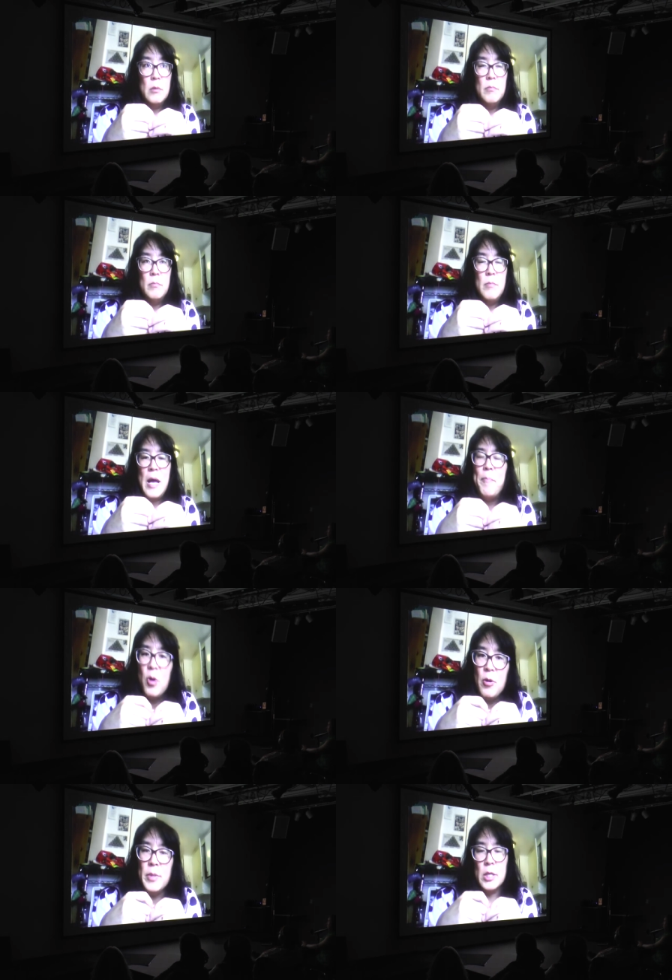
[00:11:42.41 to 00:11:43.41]
my
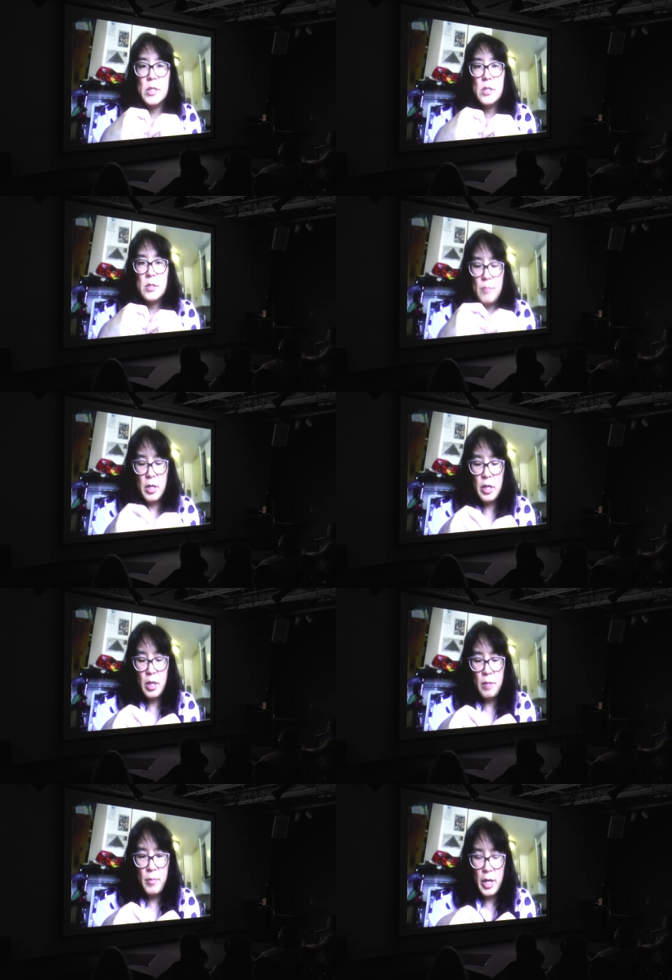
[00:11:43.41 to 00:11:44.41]
permanence, my,
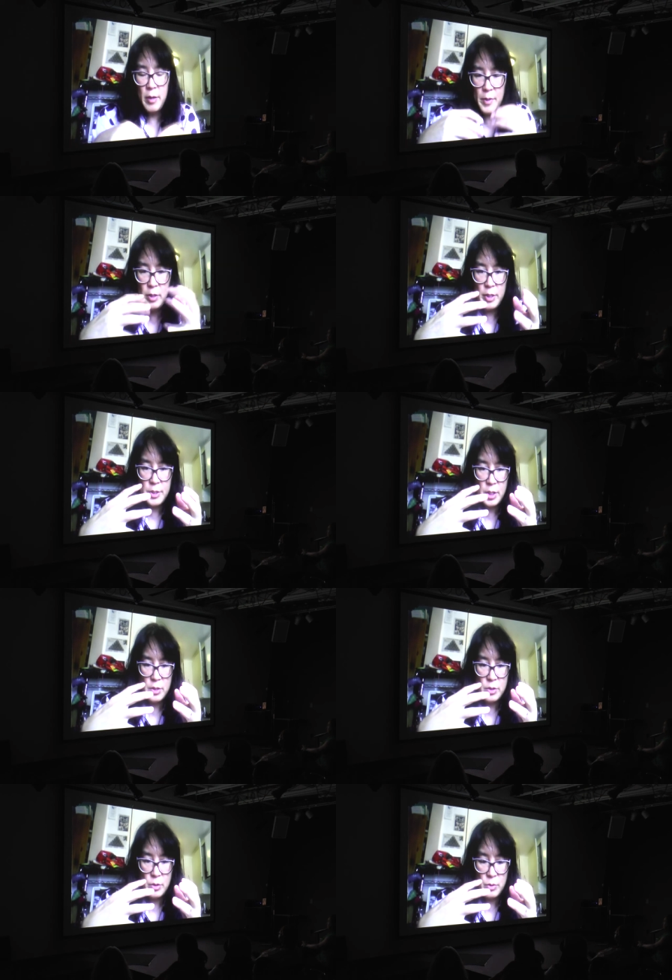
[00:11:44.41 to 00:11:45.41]
my ability
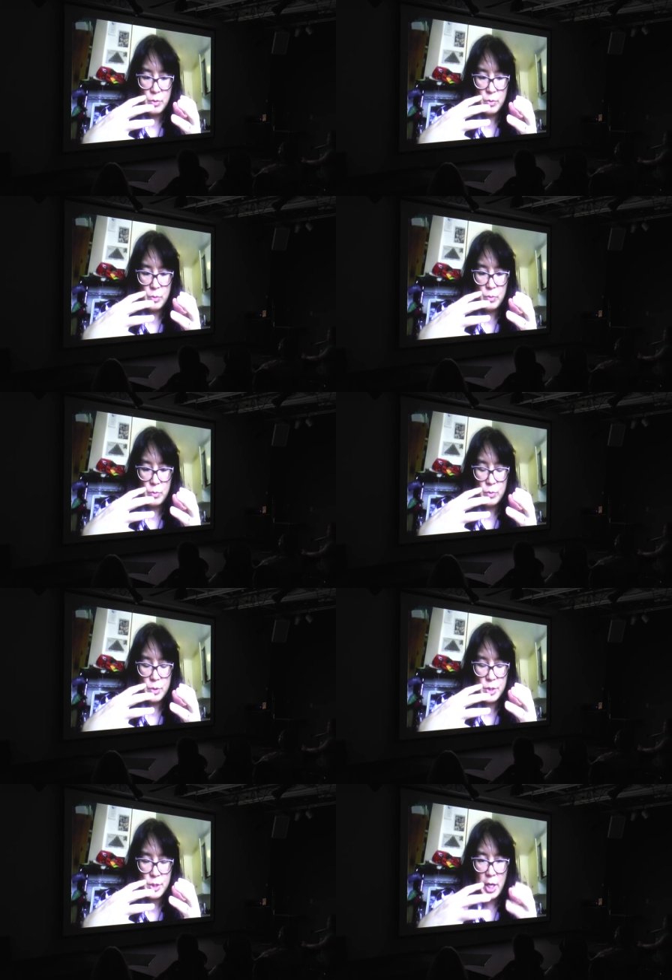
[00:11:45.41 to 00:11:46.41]
to, to
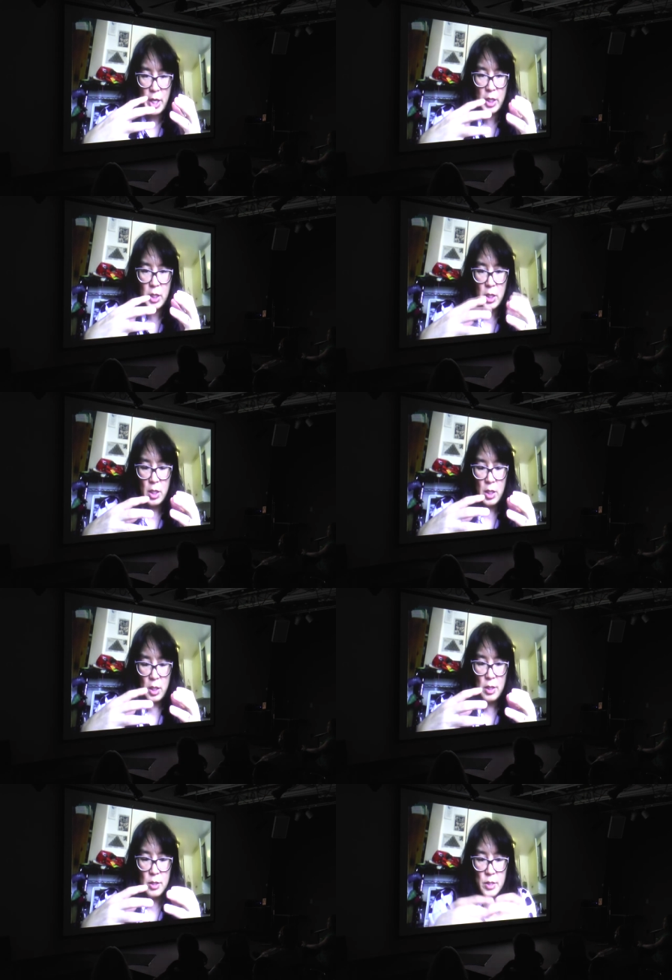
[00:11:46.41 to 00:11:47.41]
stay
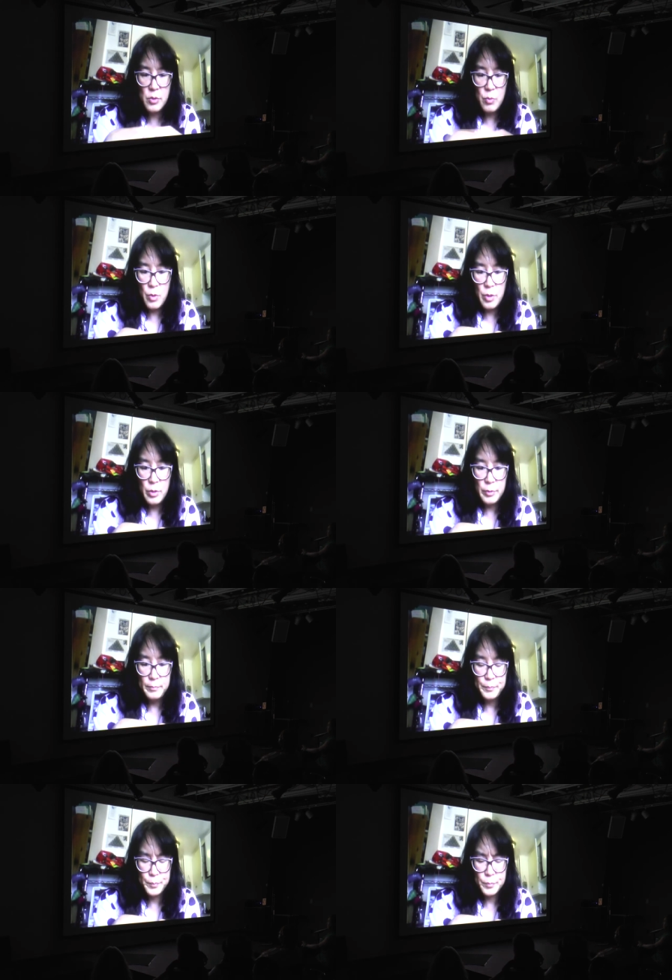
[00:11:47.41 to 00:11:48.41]
in this world.
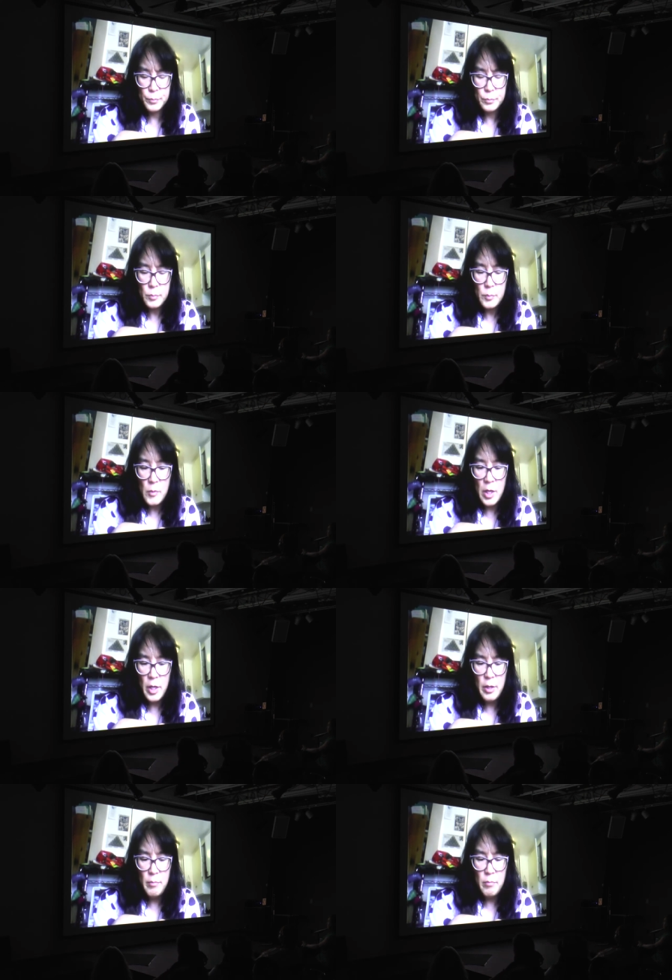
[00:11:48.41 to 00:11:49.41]

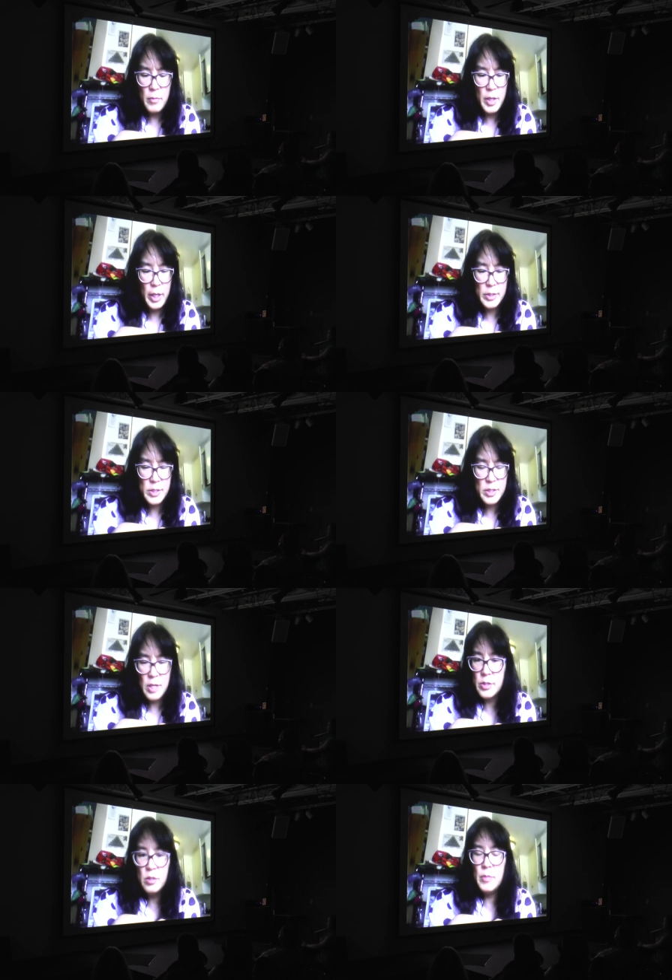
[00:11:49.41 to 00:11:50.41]
Um, it's not
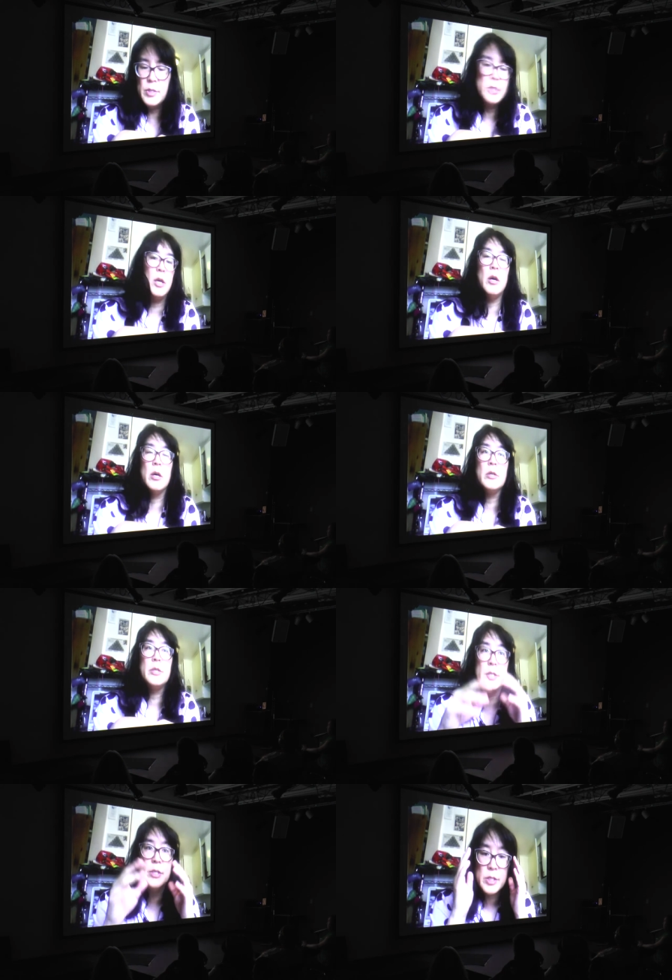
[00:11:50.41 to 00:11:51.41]
so much the art,
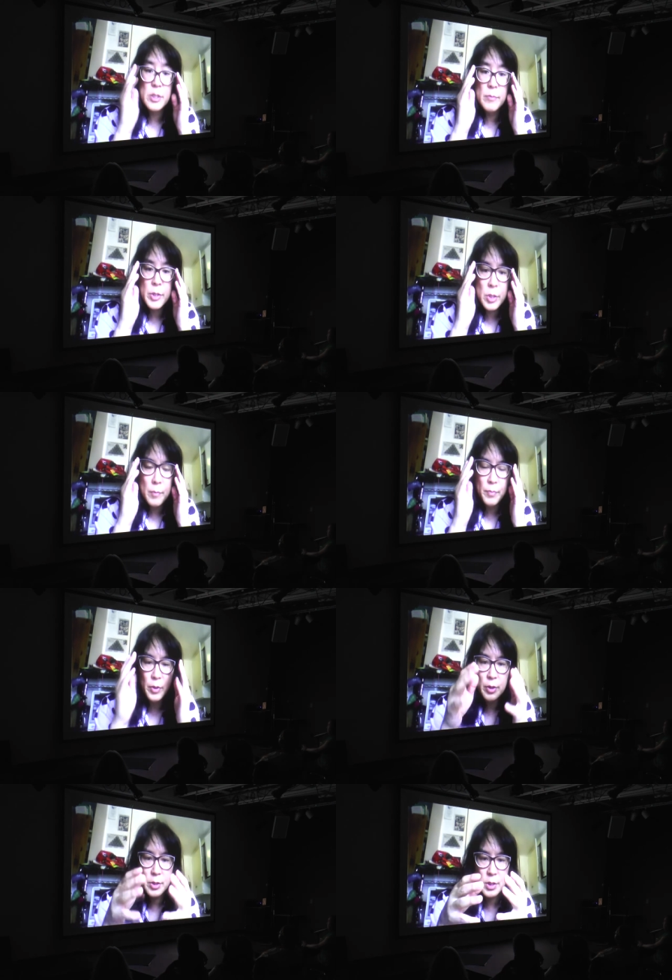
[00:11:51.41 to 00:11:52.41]
it's not so much the
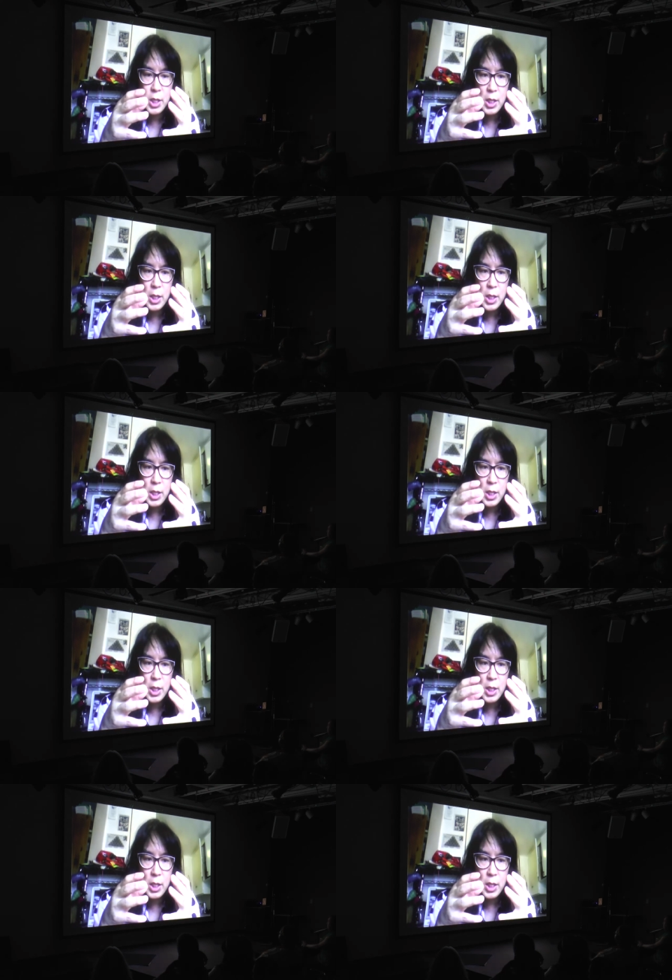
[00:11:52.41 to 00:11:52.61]
books.